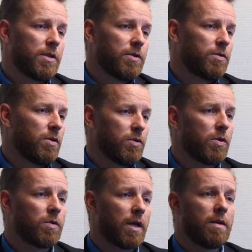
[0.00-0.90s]
so you
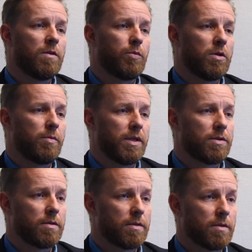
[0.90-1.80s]
don't get these perturbations.